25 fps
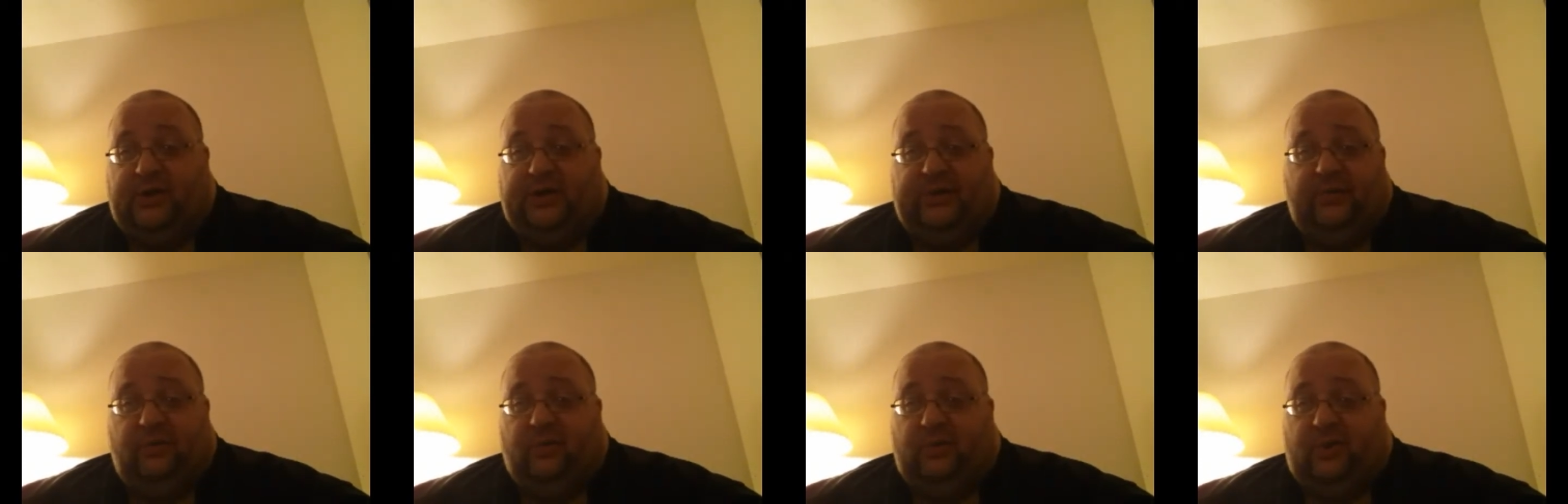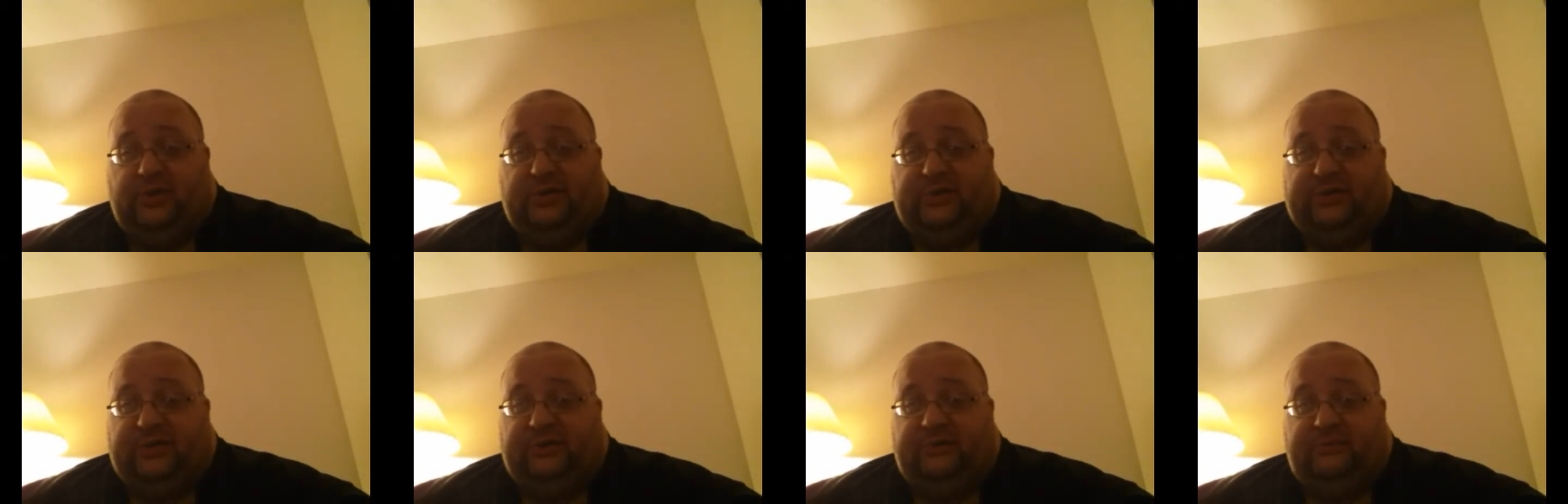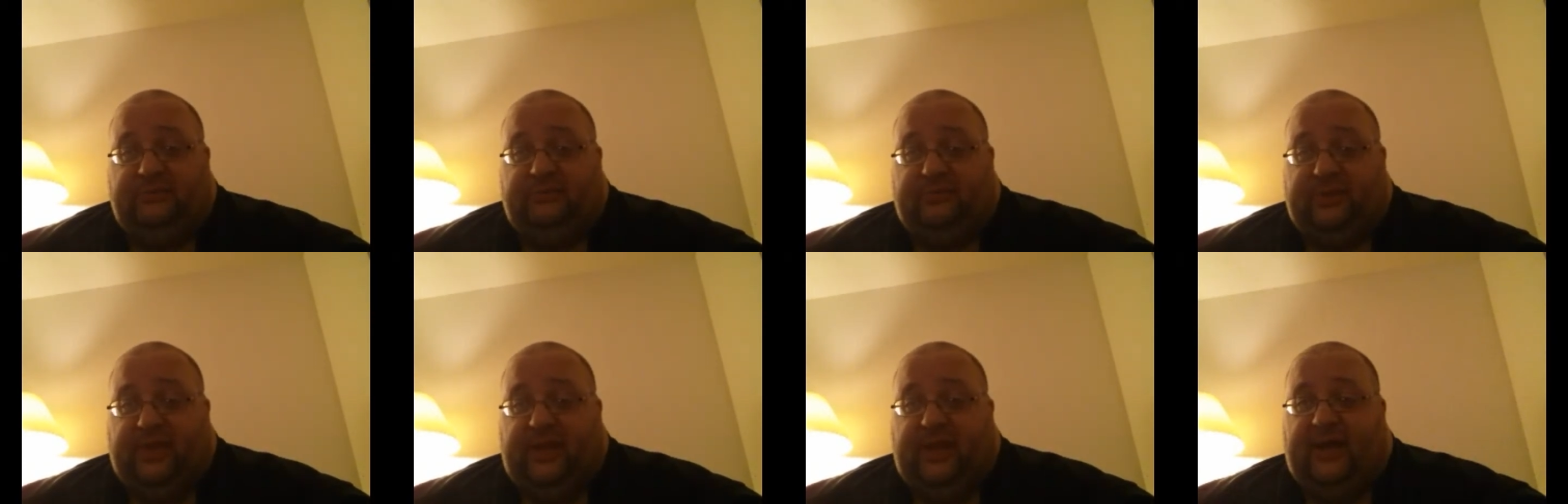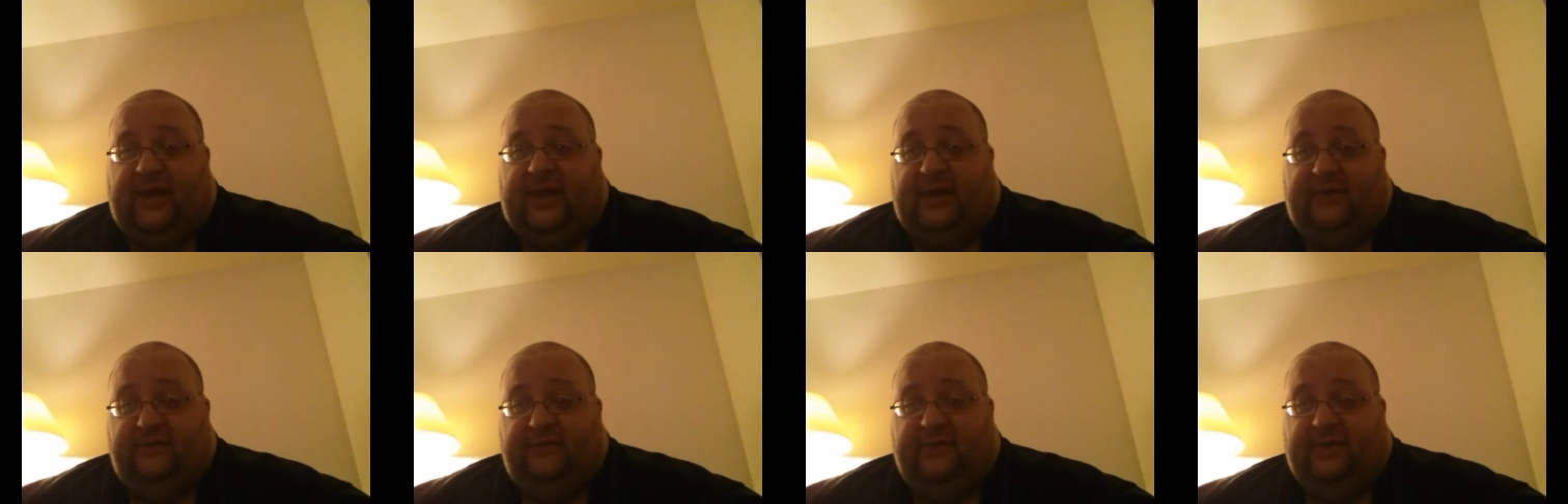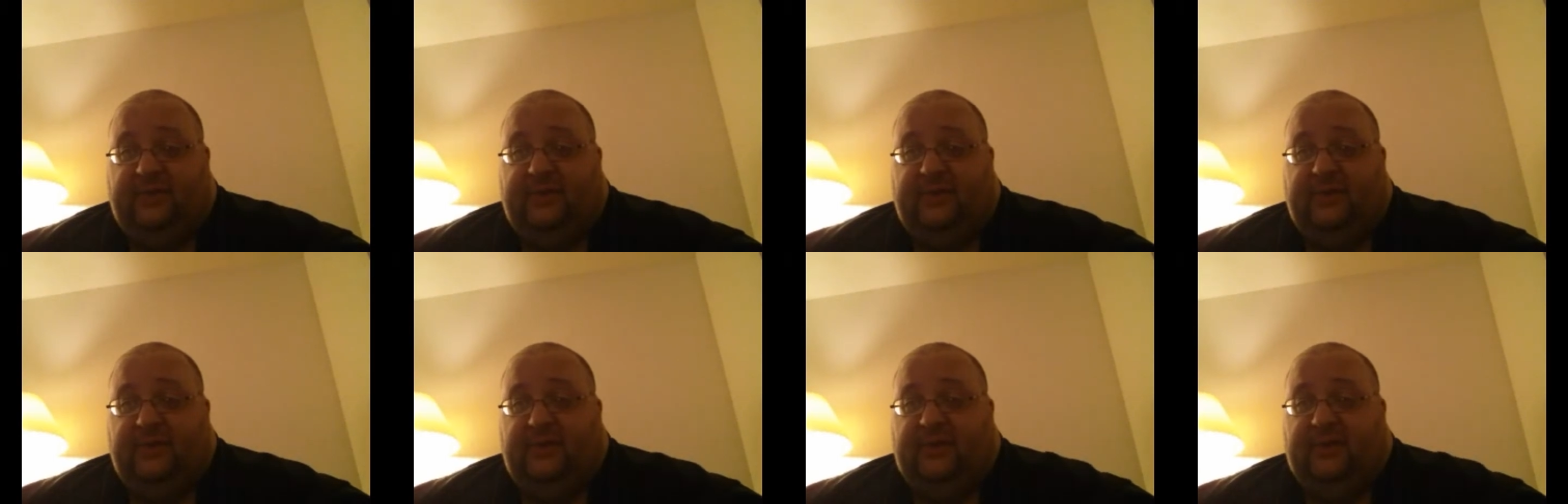I didn't watch it live,
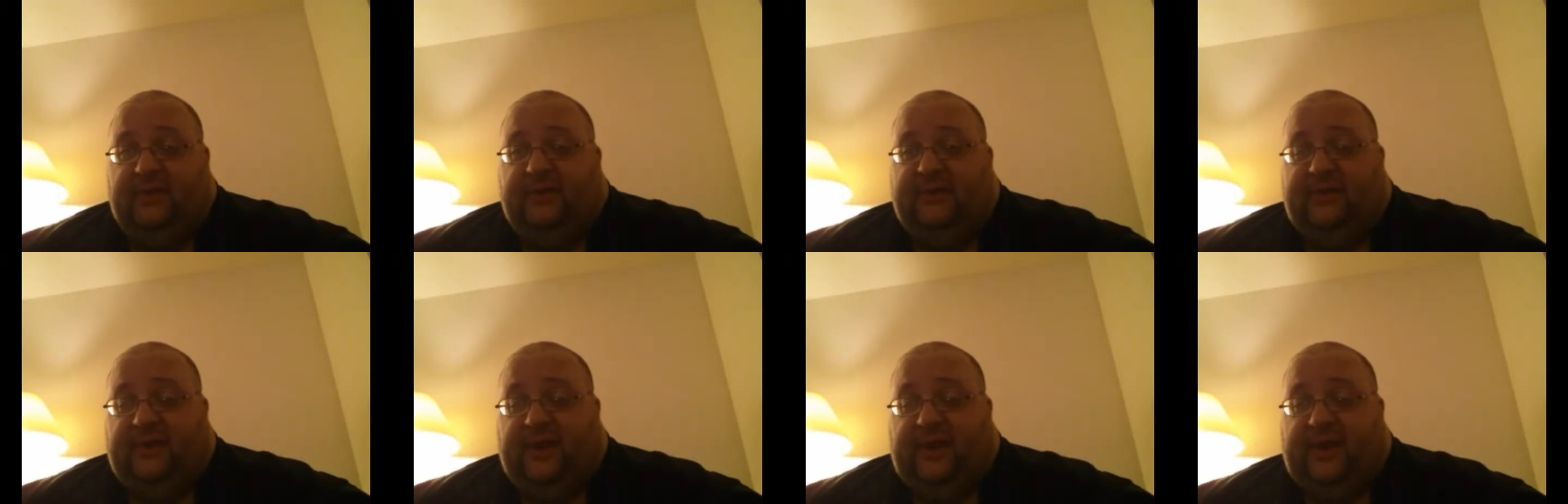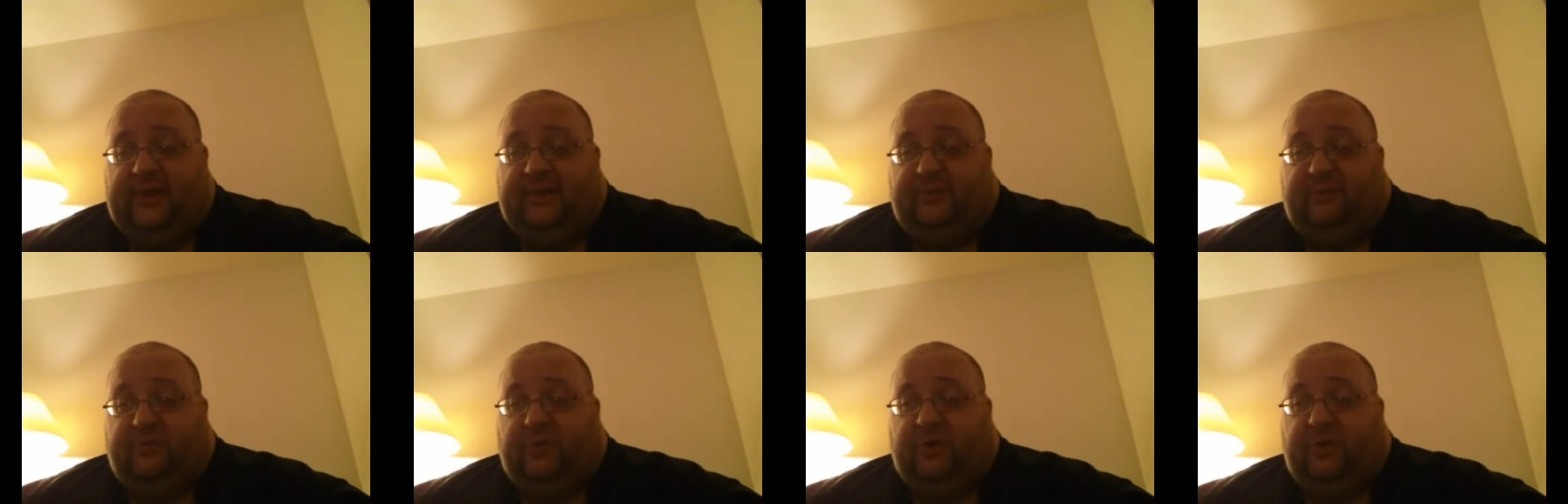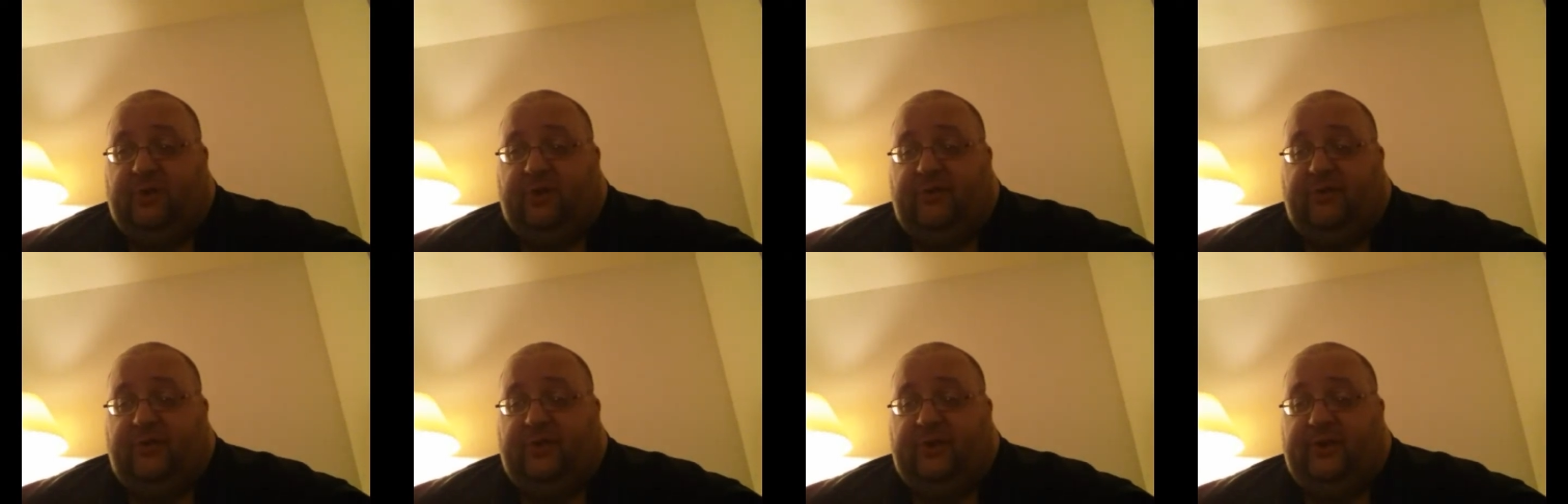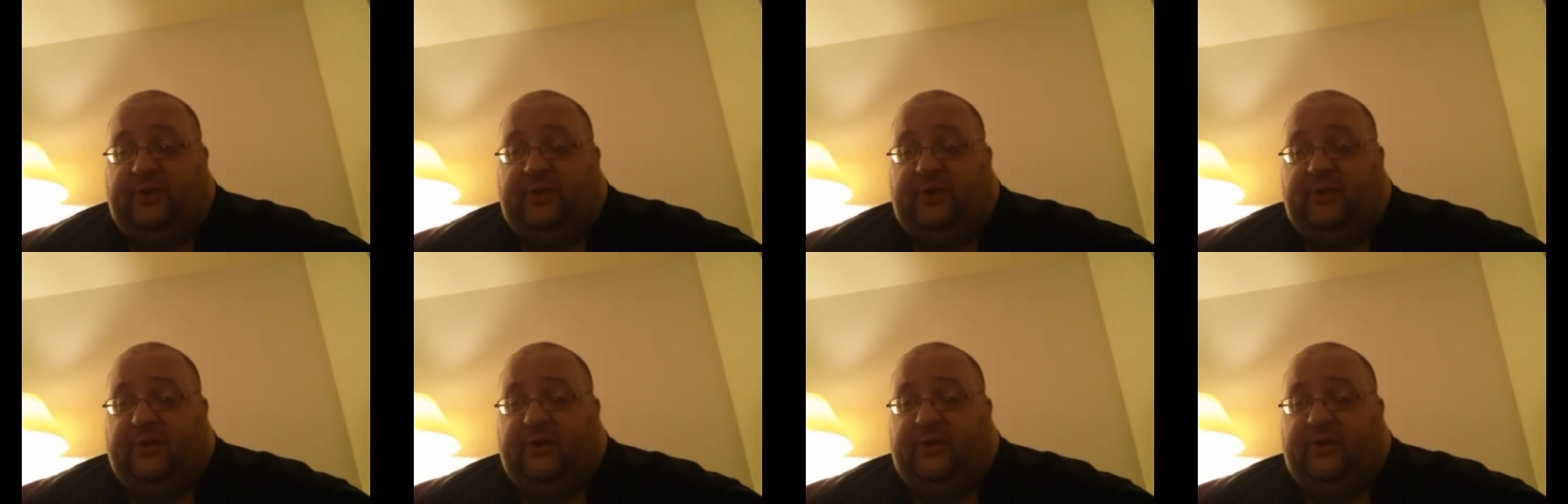the last part of it.